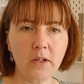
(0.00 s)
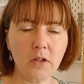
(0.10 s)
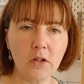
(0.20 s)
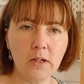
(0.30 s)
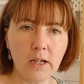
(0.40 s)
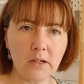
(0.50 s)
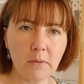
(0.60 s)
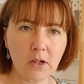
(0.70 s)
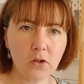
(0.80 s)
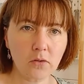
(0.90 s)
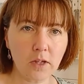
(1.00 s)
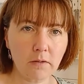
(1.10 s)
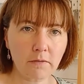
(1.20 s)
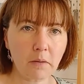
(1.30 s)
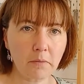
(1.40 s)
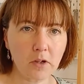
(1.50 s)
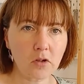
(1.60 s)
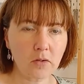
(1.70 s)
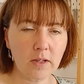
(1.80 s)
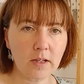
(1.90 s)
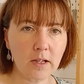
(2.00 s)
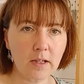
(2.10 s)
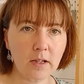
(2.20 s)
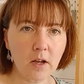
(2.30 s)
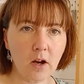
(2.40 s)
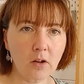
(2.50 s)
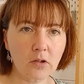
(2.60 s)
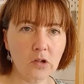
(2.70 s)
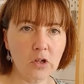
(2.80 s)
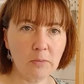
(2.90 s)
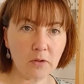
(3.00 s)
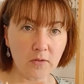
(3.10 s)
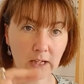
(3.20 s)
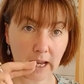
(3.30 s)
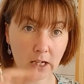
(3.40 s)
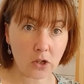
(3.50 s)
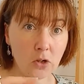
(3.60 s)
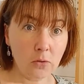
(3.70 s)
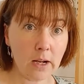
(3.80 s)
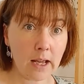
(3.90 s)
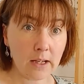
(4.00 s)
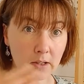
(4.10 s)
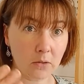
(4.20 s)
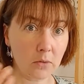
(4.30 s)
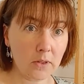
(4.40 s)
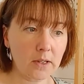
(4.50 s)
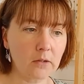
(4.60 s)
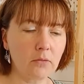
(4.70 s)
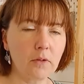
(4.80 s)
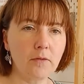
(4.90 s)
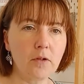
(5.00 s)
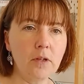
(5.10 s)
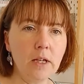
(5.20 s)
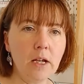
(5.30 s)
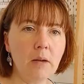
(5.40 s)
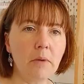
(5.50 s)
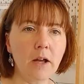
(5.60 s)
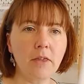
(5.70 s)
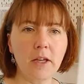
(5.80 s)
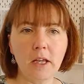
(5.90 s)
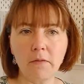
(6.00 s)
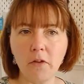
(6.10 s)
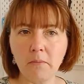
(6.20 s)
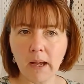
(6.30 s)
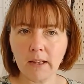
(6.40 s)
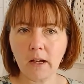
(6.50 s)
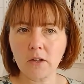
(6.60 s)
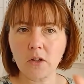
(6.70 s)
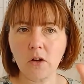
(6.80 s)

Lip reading: So you'd need to make sure that your fabric choices are suitable to get two layers that will still ruffle. But I think if you made that as a